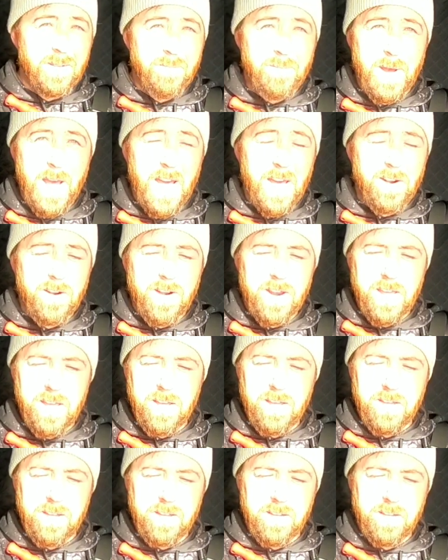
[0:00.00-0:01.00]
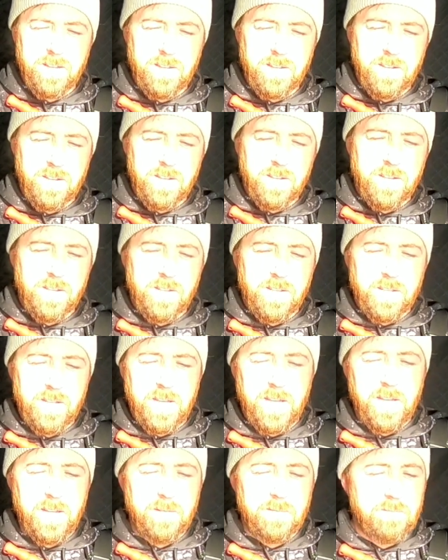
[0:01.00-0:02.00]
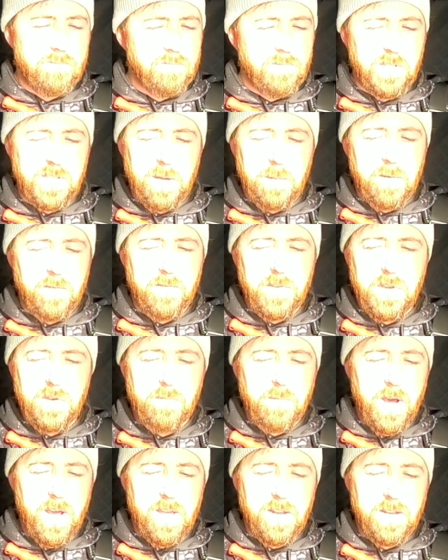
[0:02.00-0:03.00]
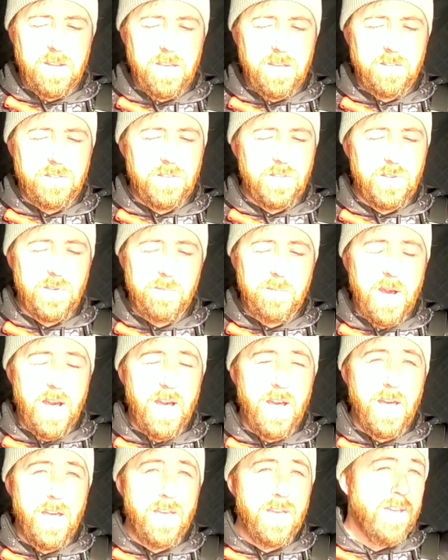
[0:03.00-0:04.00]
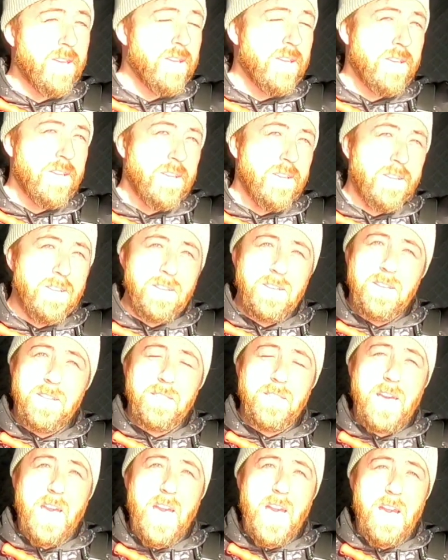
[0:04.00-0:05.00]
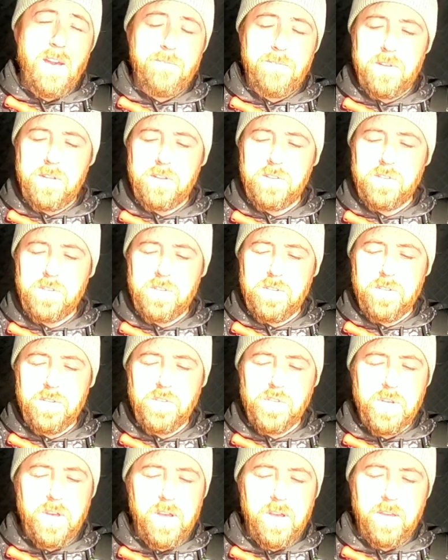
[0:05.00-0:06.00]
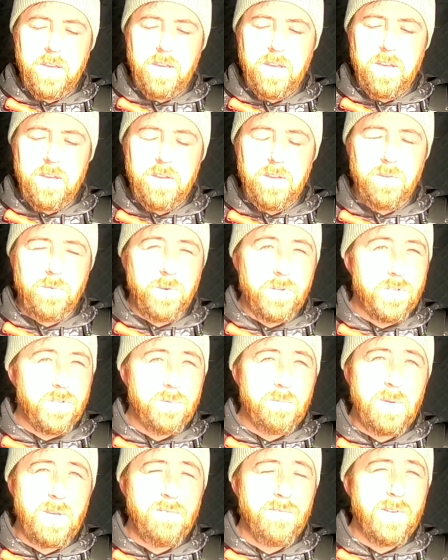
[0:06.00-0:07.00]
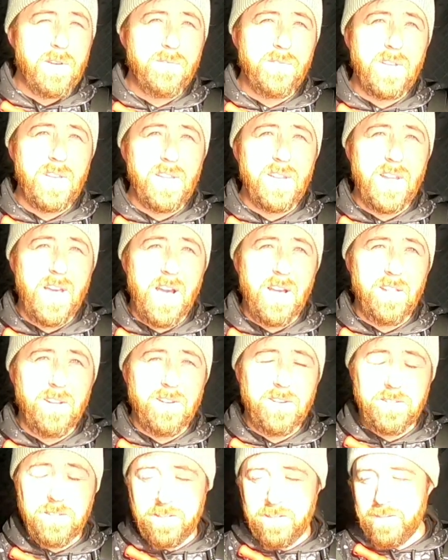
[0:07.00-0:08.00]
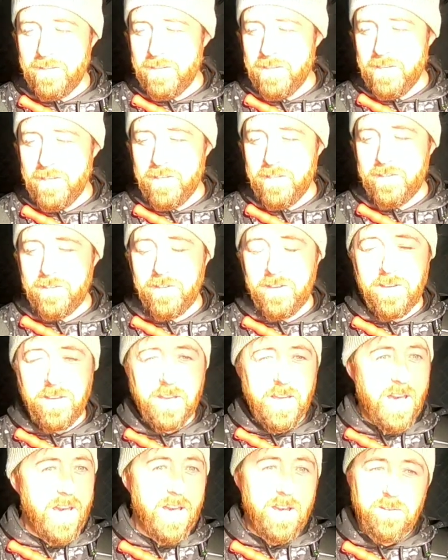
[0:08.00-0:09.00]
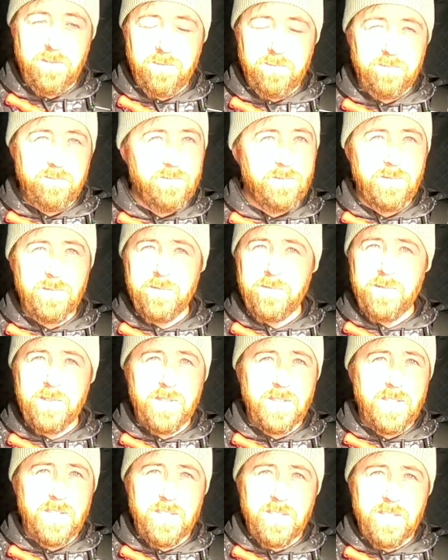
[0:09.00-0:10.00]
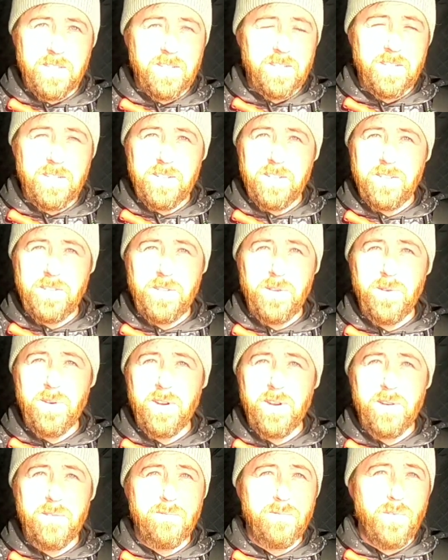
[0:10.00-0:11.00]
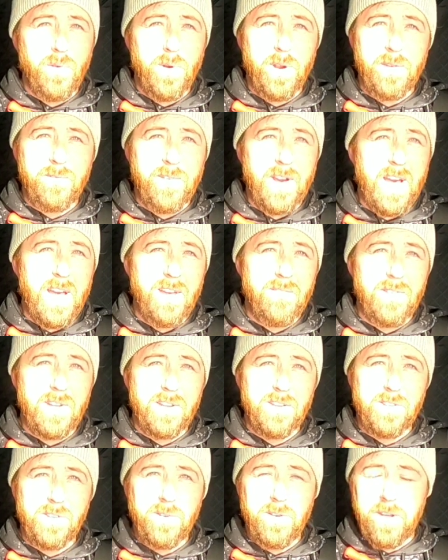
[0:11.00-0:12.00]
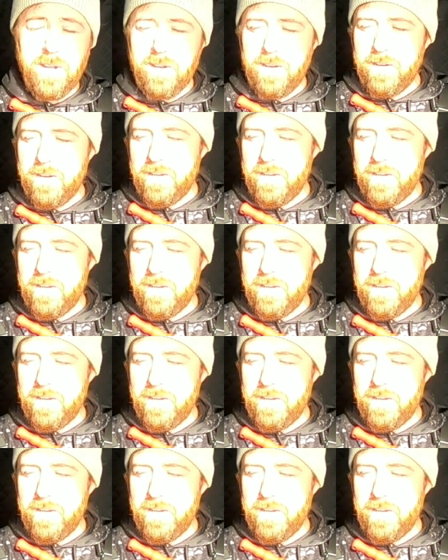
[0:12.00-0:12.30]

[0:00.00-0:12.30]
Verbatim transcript: battery. And some of you might need to buy the half inch chuck which would be $15. So you got 245 into it.